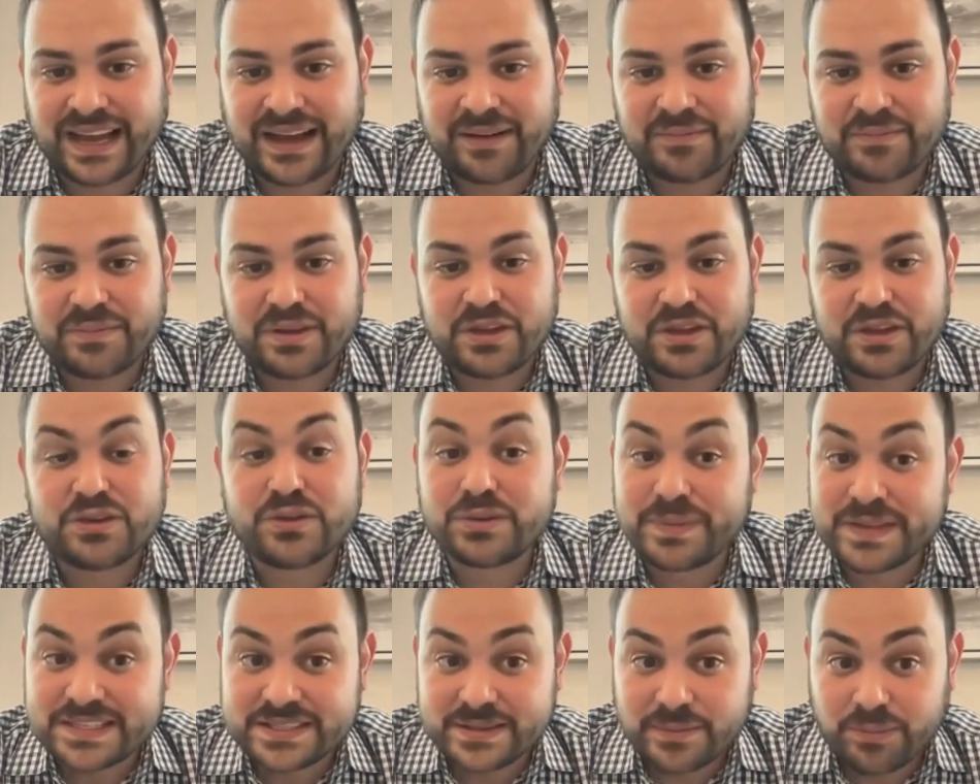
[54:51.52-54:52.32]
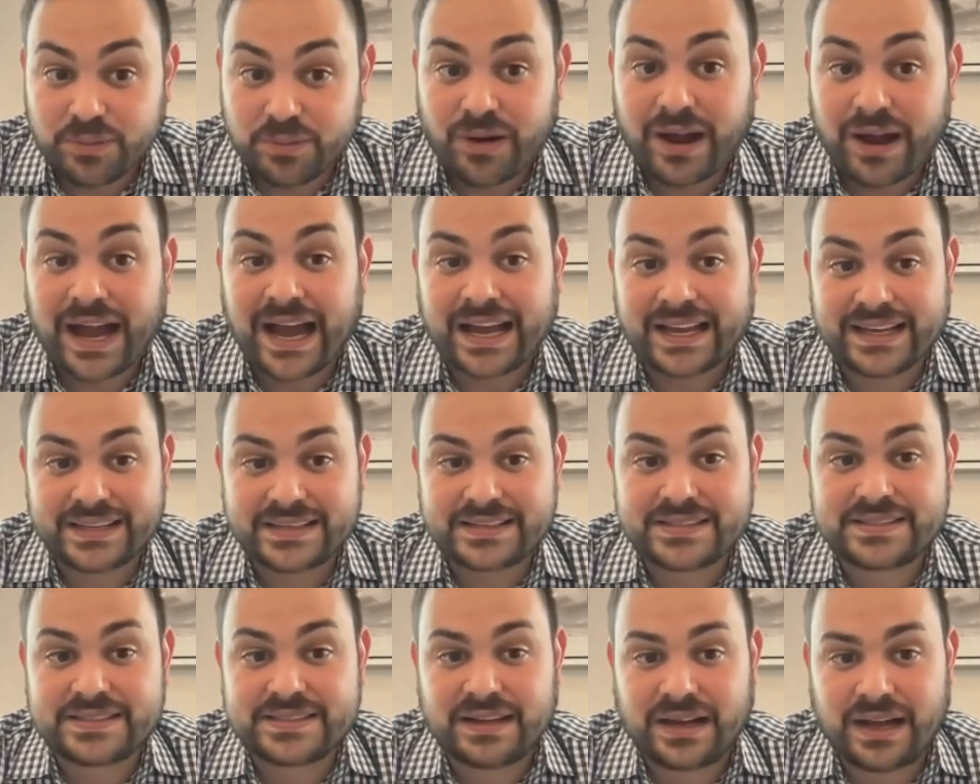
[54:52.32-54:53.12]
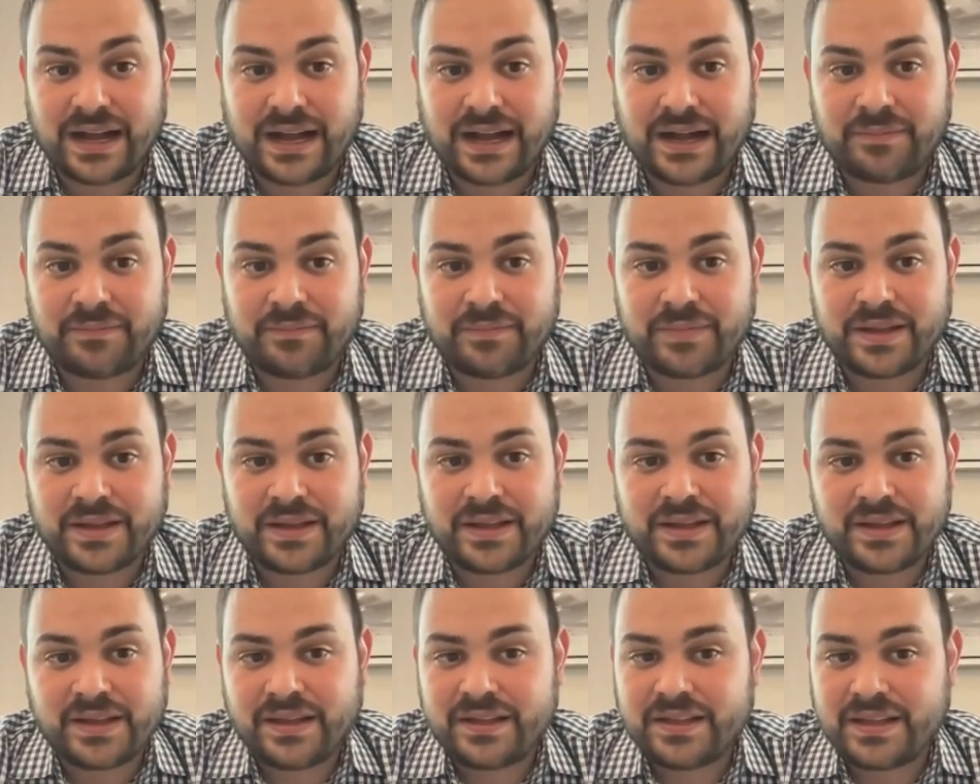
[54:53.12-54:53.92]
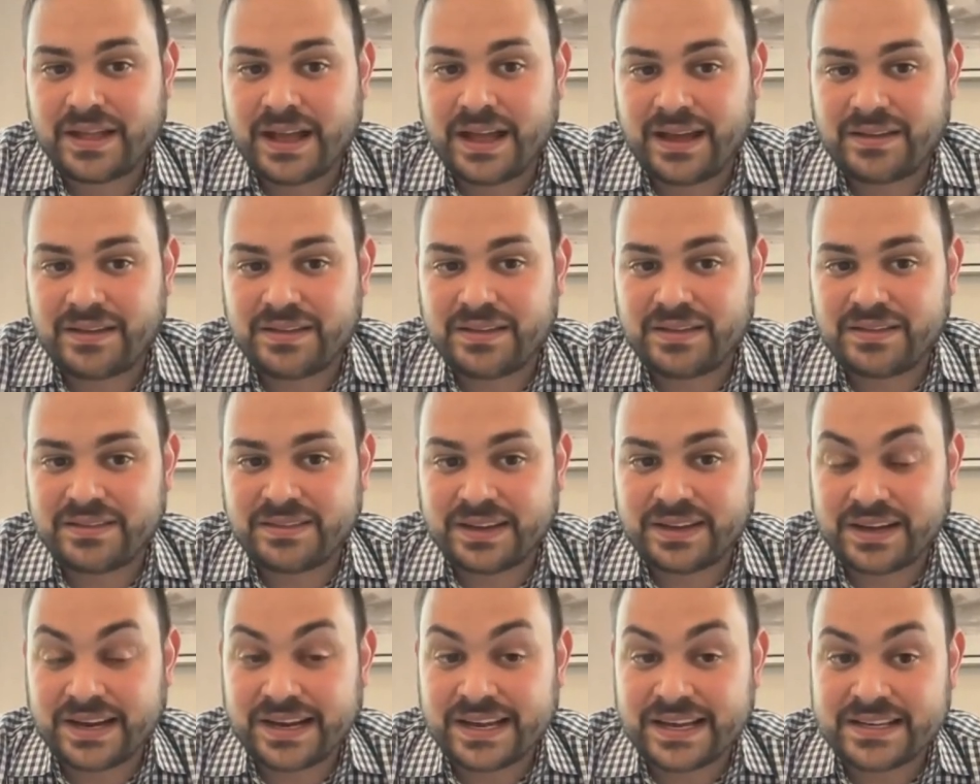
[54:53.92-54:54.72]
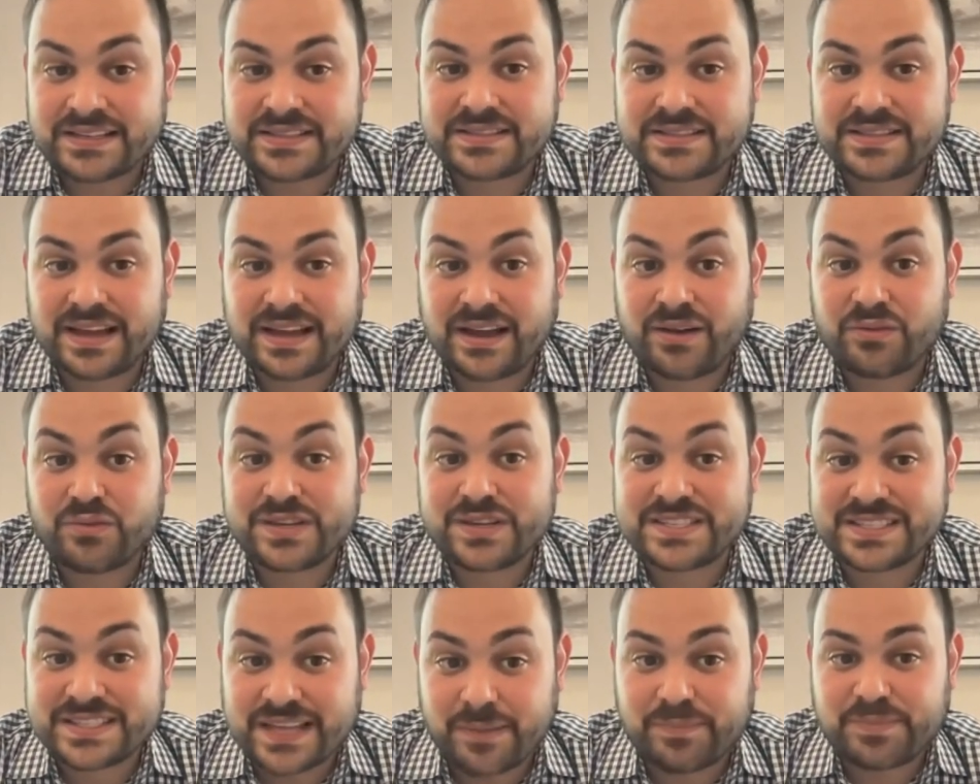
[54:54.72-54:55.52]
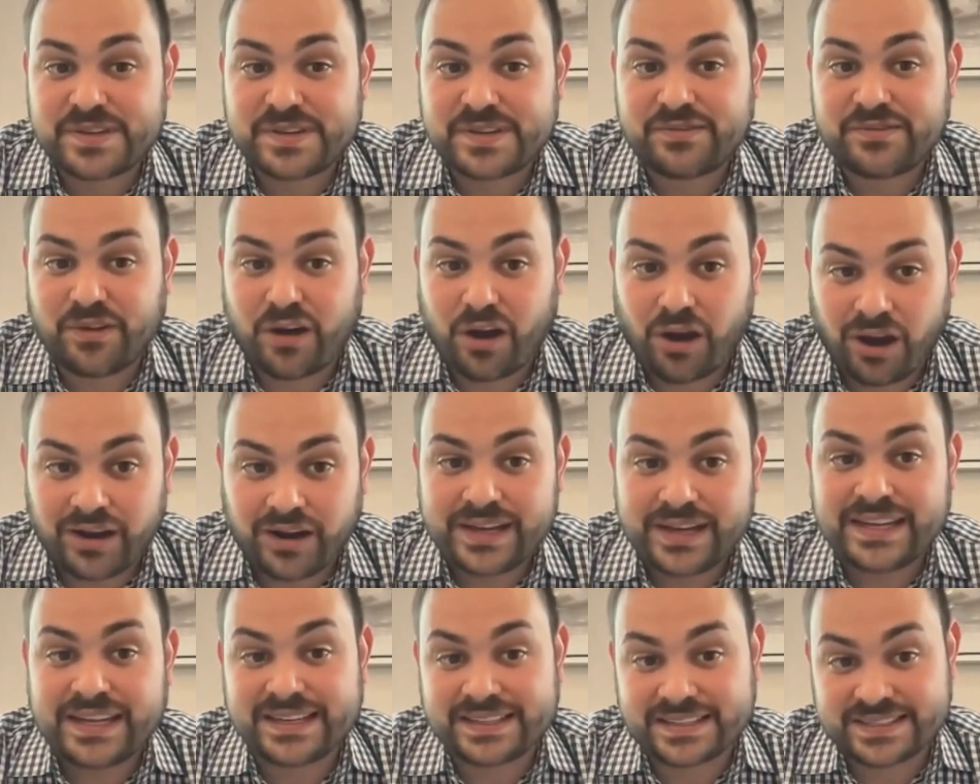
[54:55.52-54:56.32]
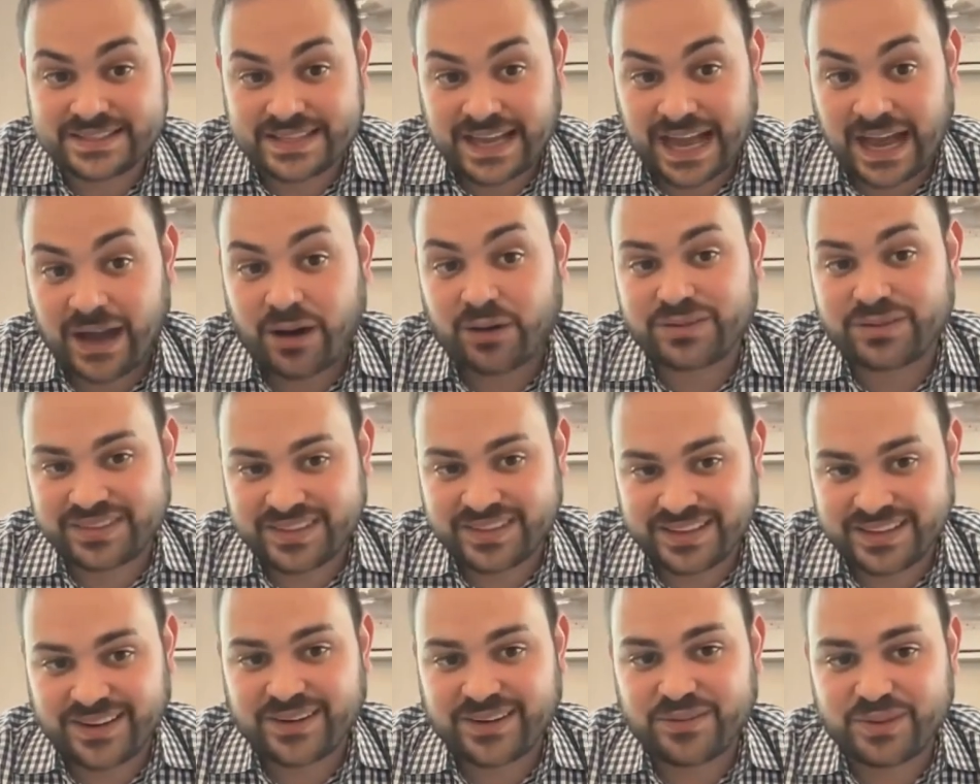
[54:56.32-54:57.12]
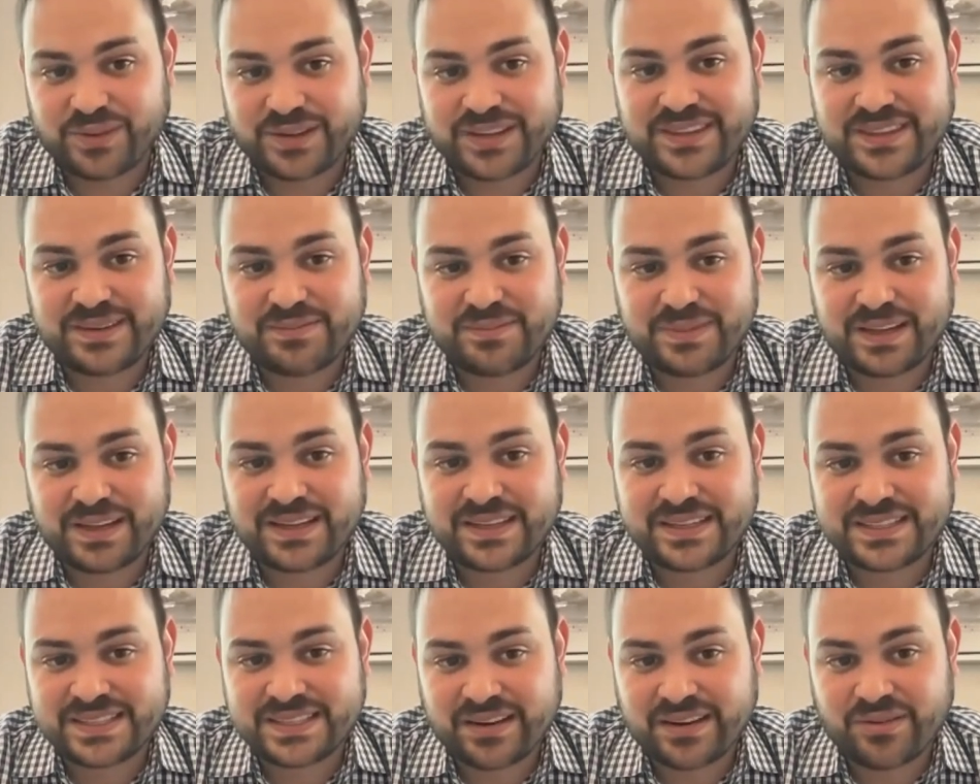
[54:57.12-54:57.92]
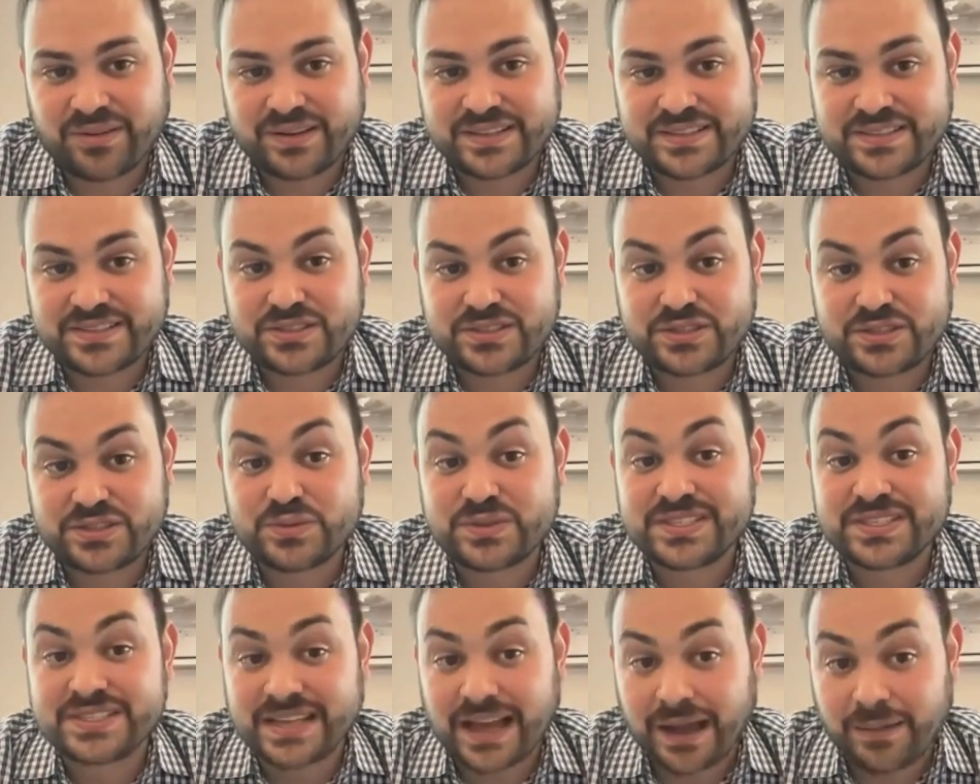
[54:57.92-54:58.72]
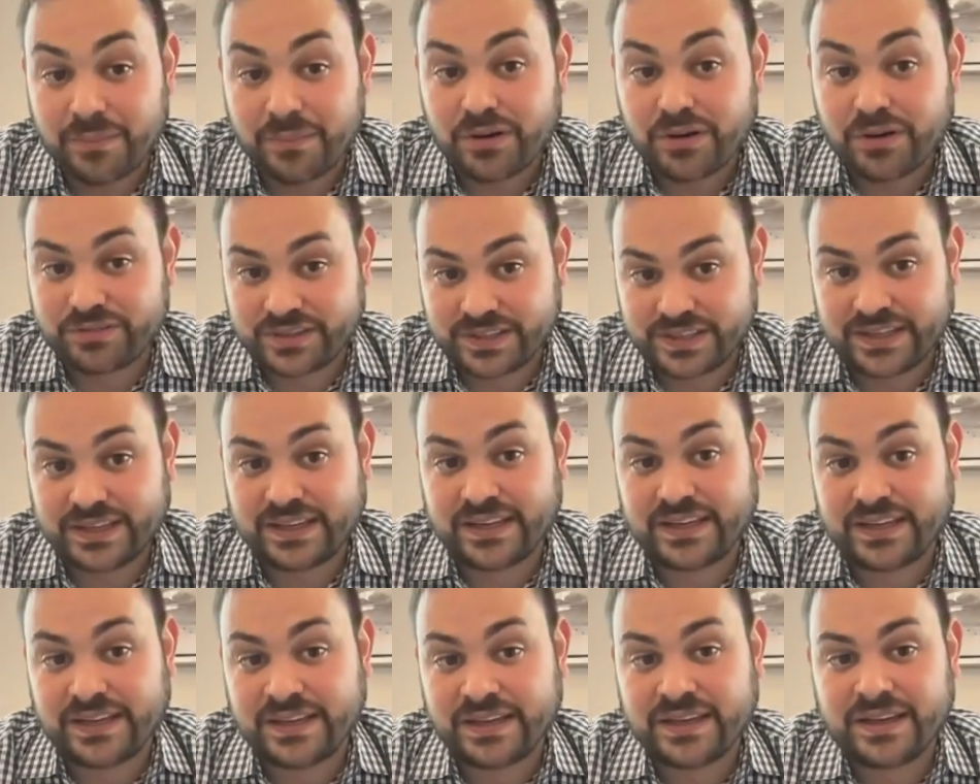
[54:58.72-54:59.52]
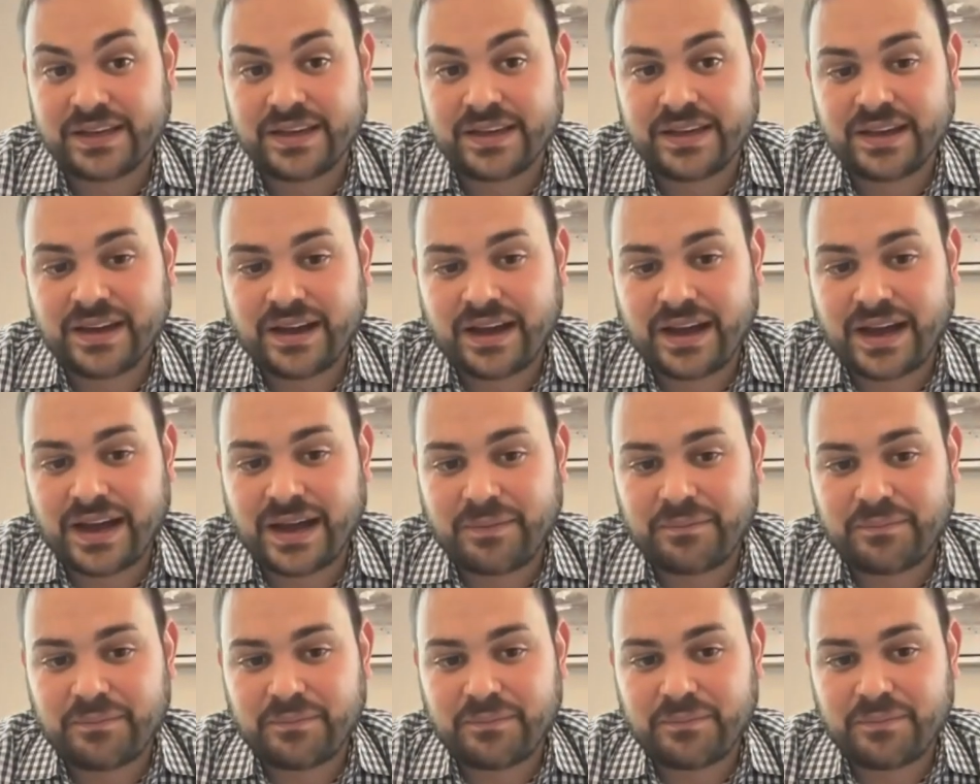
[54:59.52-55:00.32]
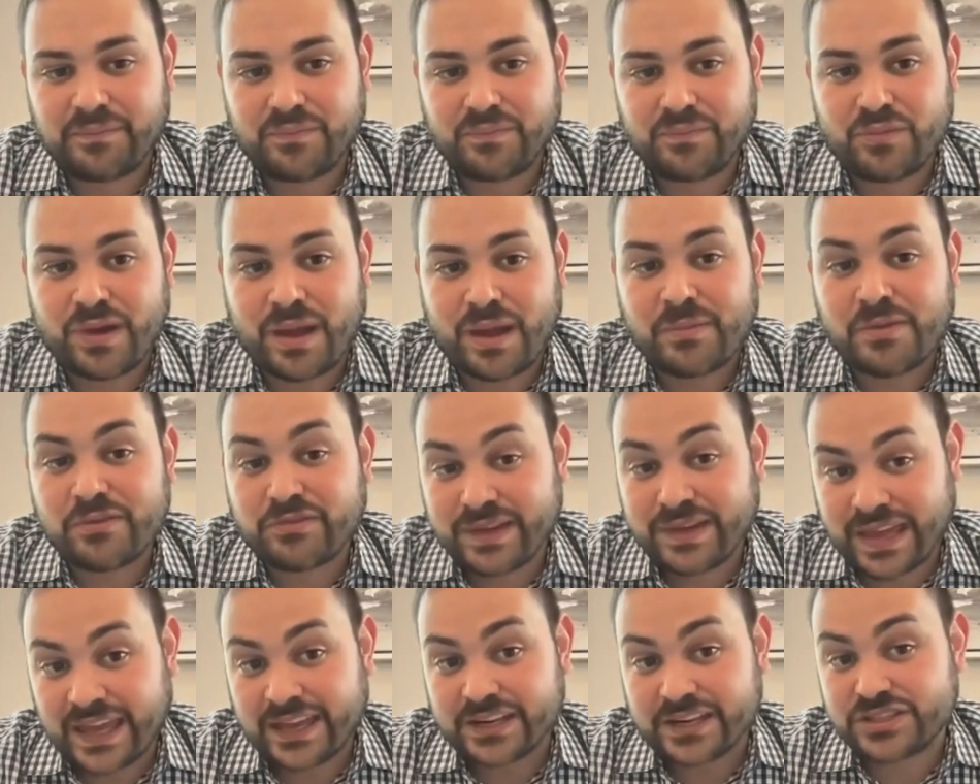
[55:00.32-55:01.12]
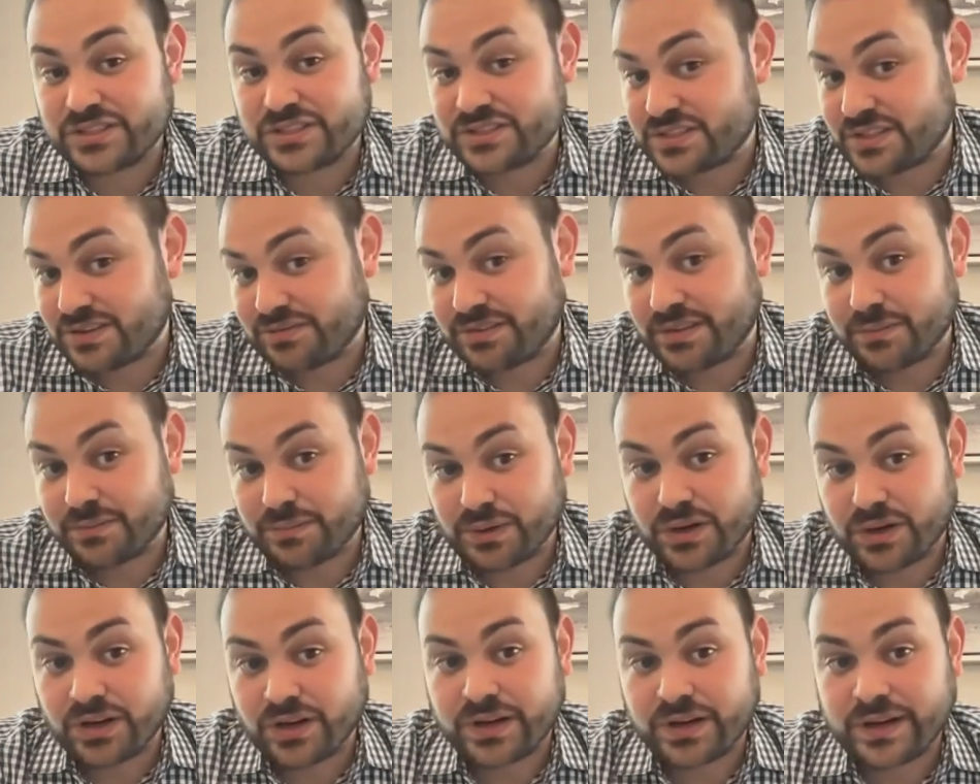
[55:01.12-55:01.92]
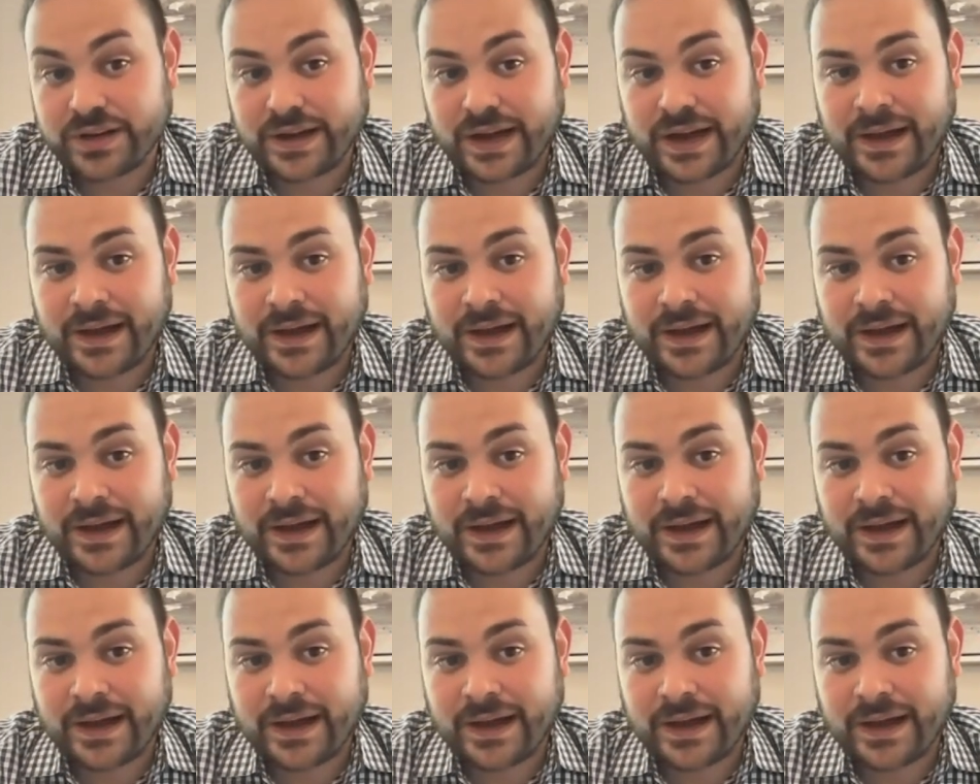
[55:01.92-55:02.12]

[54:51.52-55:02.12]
you'd be surprised. There is a receptive audience out there within militaries to some of the ramifications of the book.